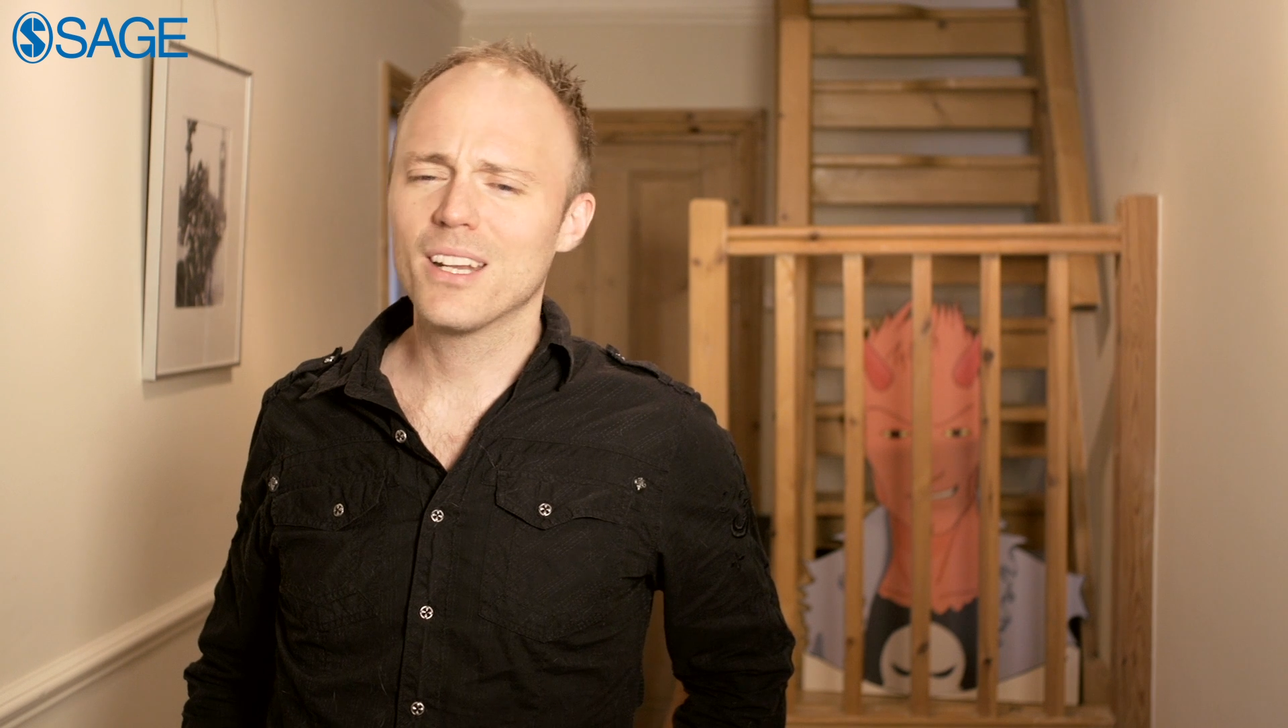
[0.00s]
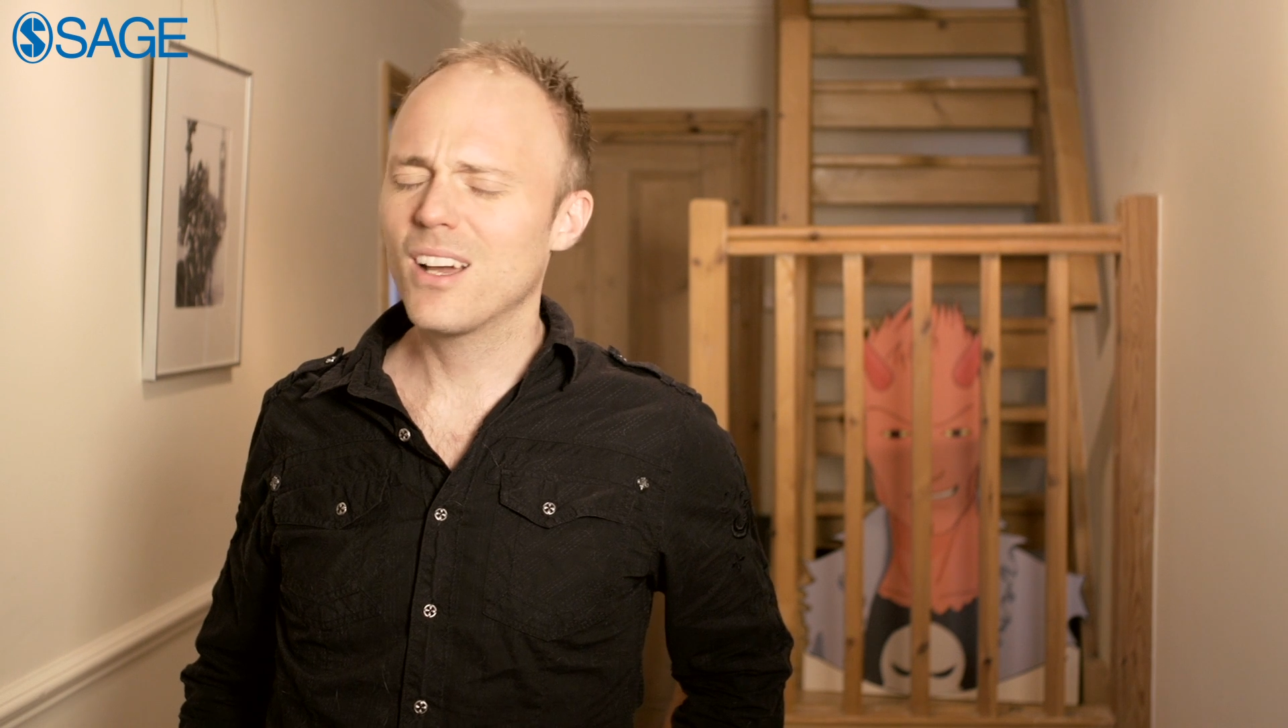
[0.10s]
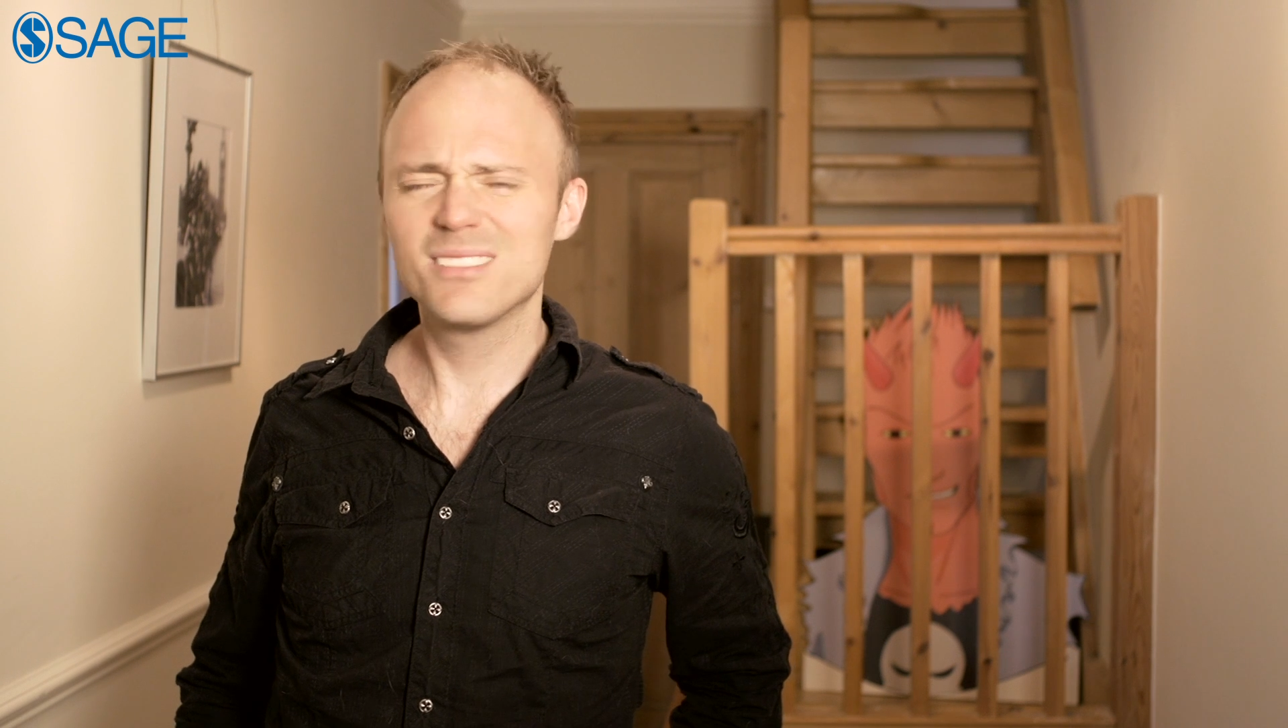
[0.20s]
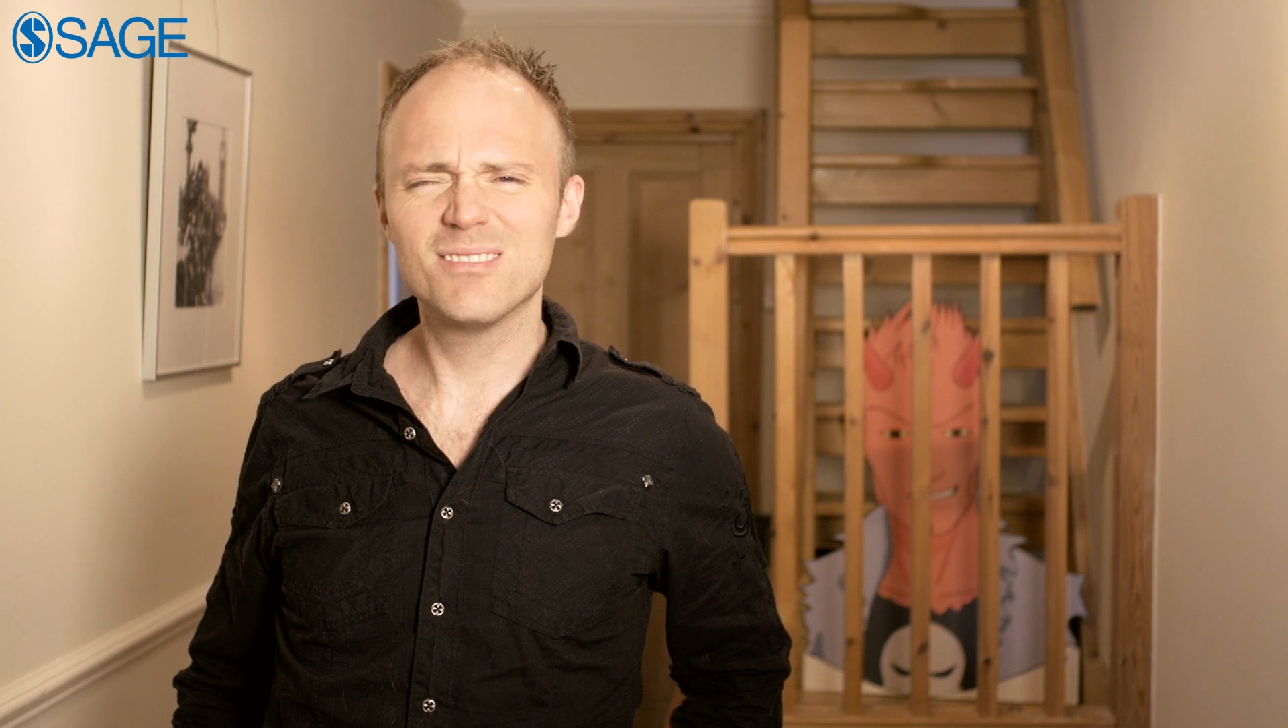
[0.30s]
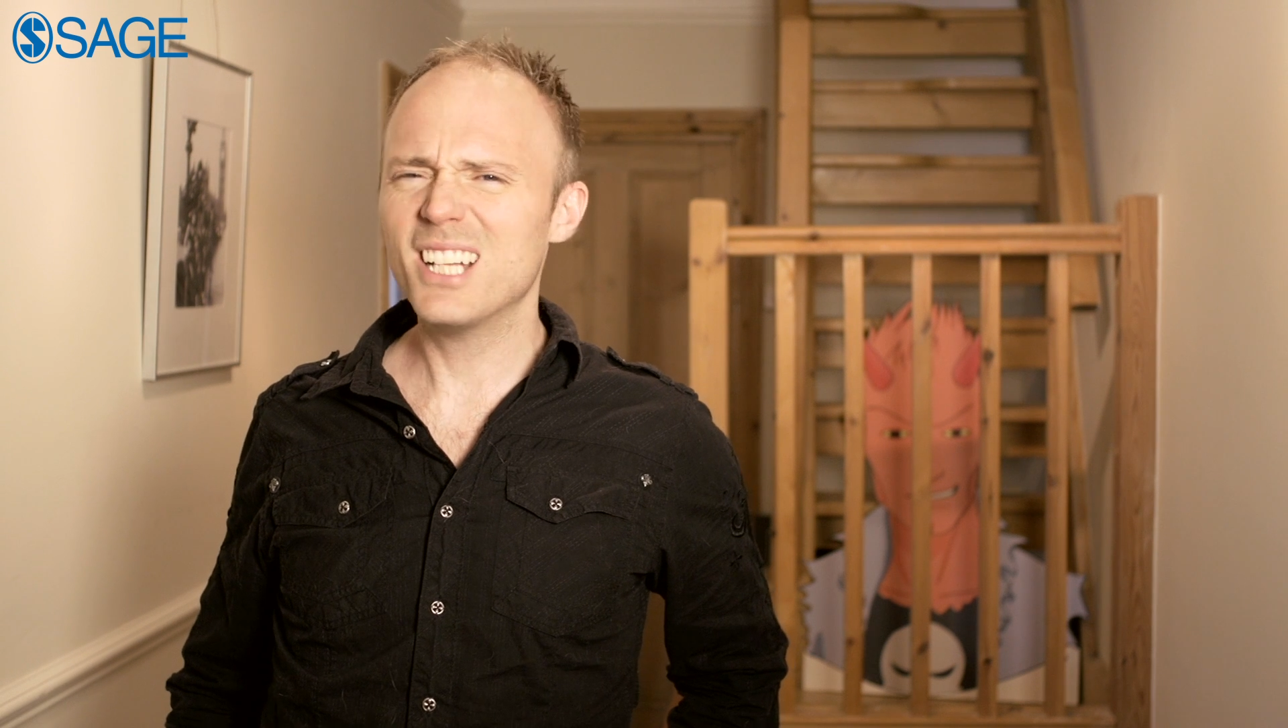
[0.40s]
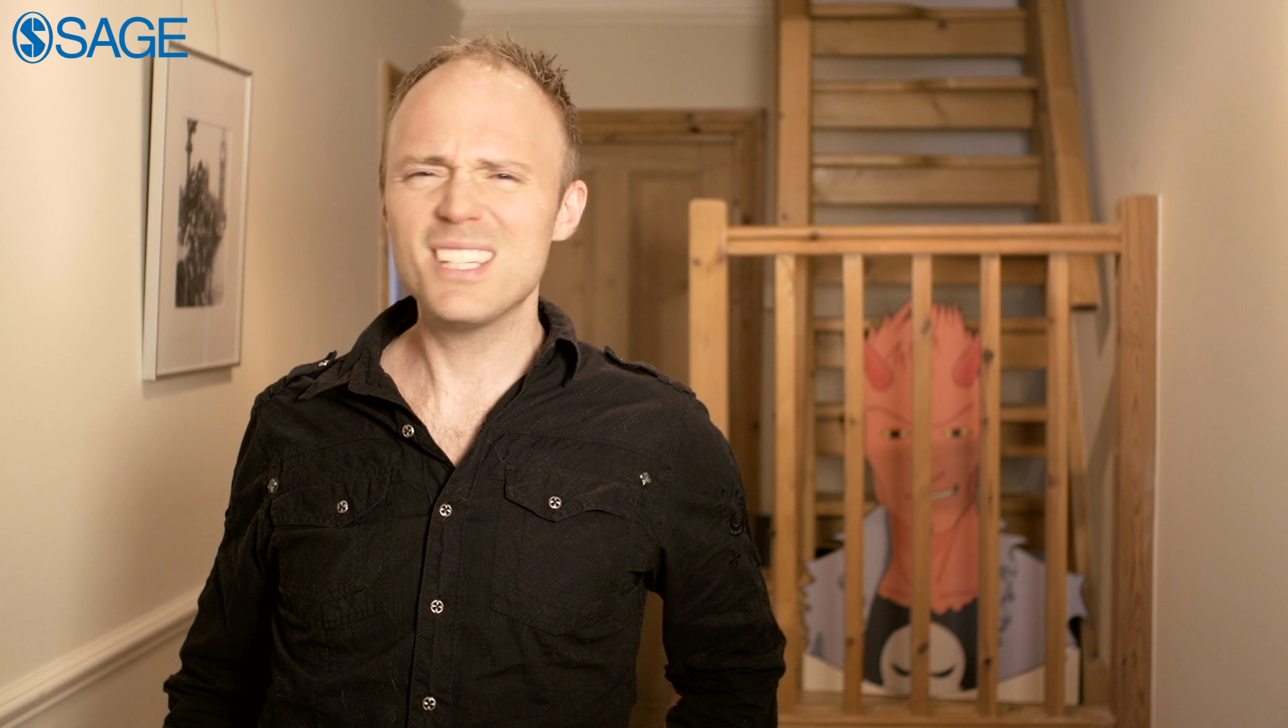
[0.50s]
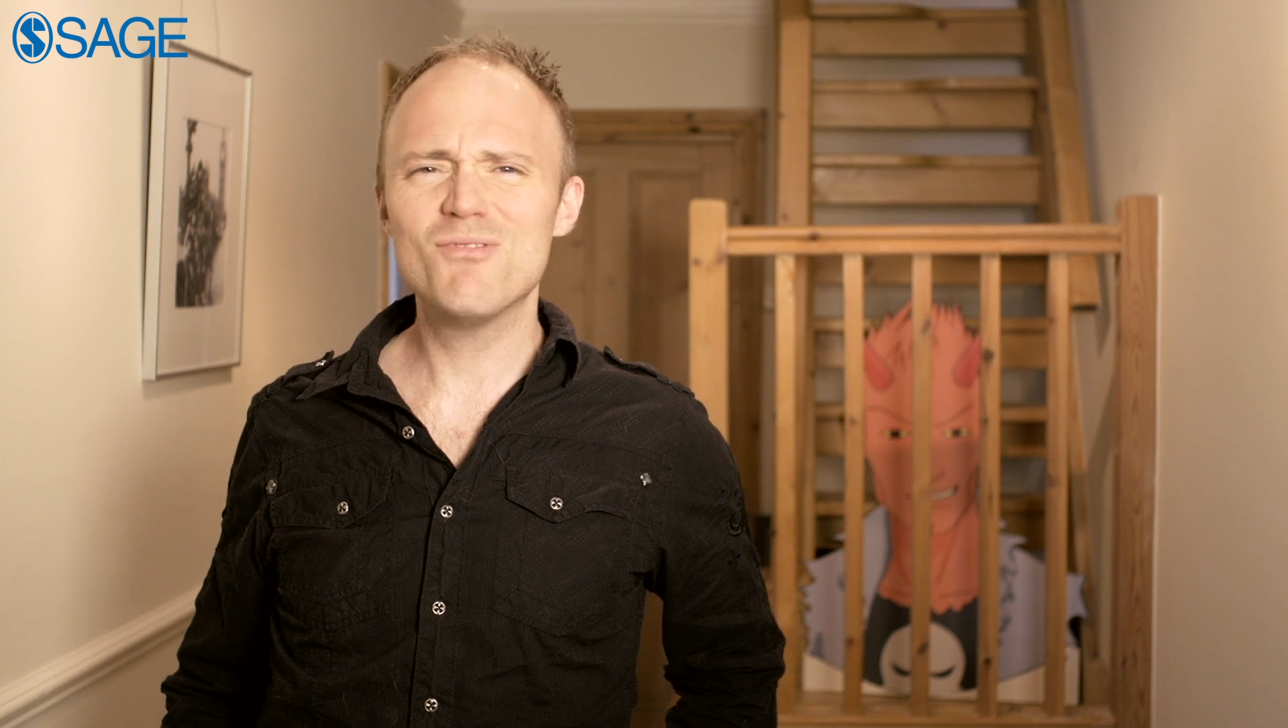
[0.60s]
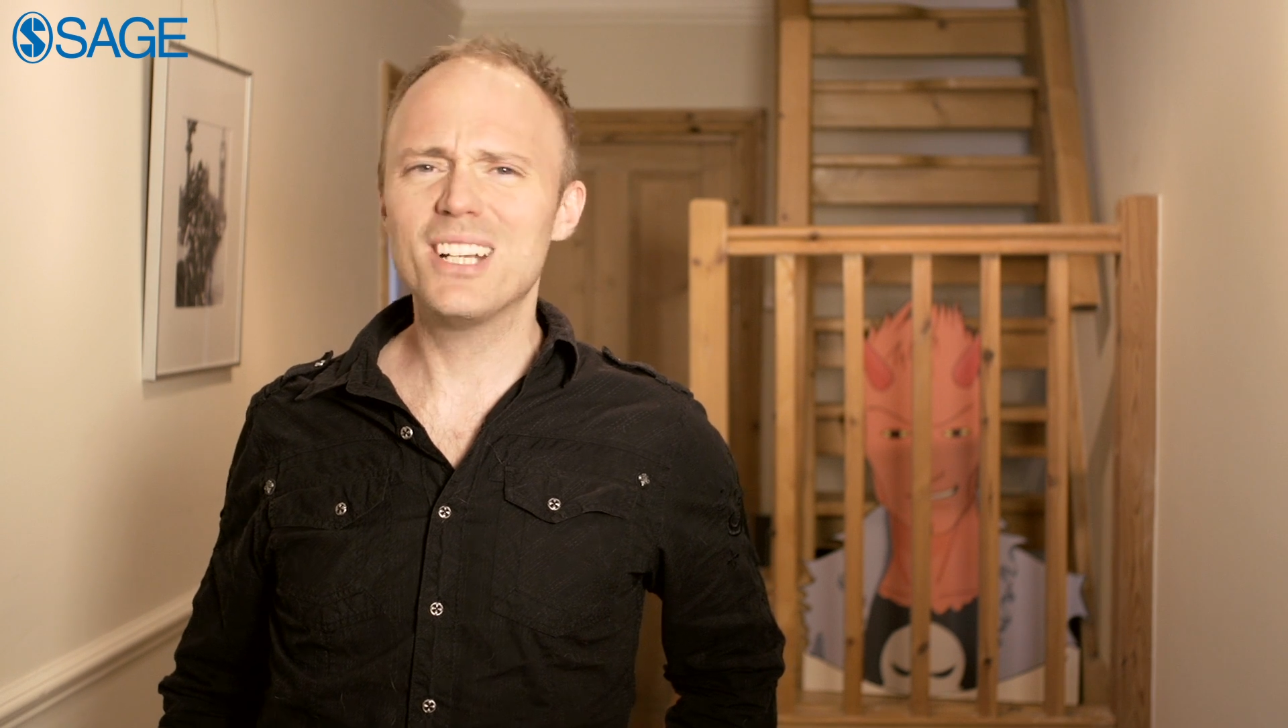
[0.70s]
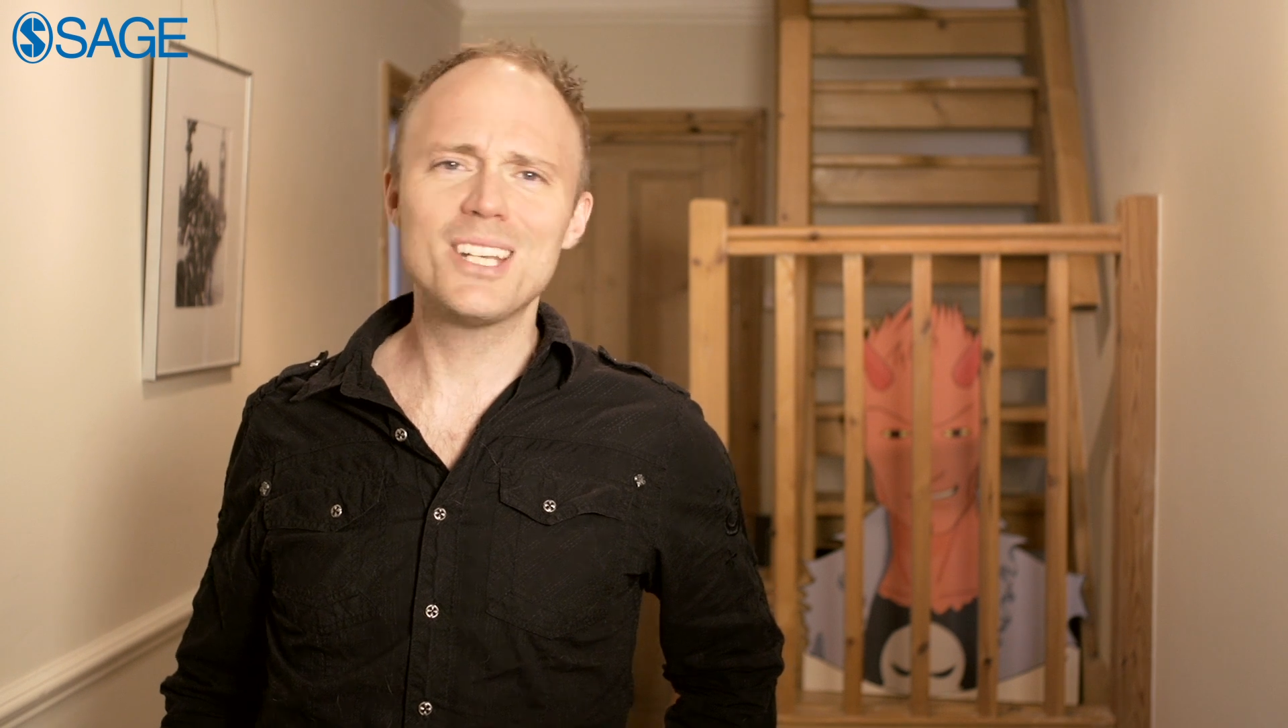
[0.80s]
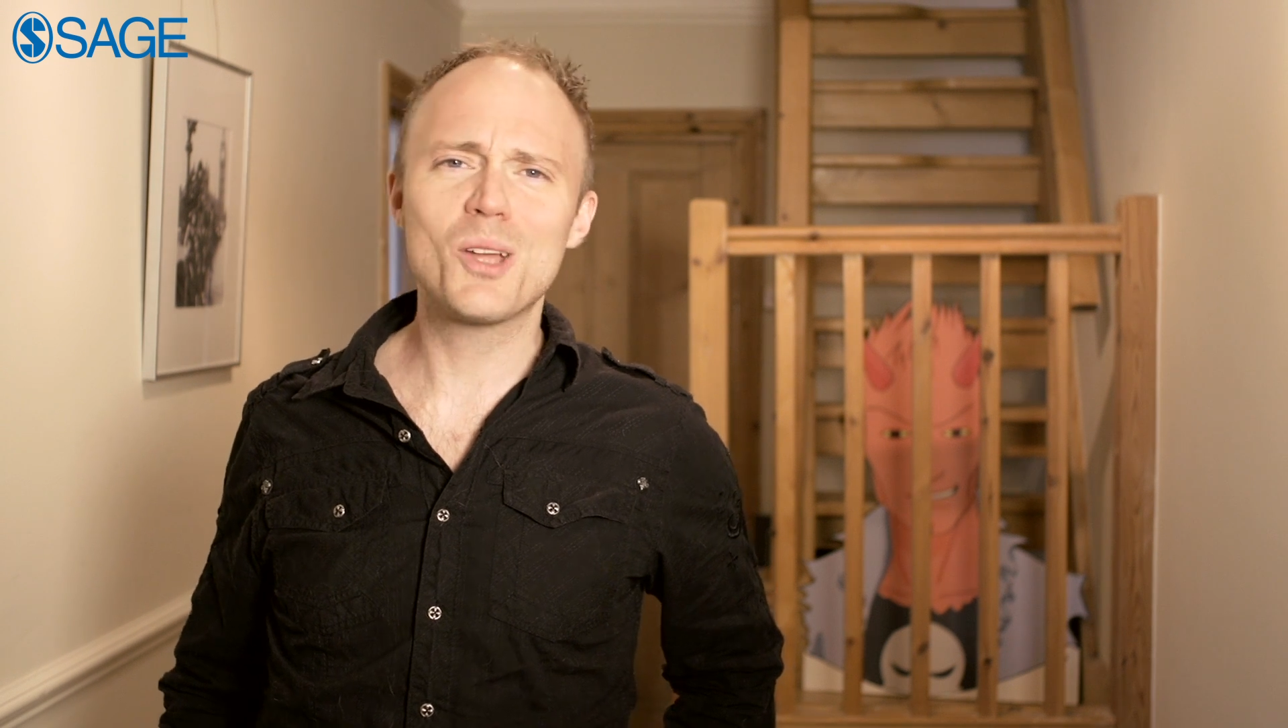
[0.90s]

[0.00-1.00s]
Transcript: and I didn't really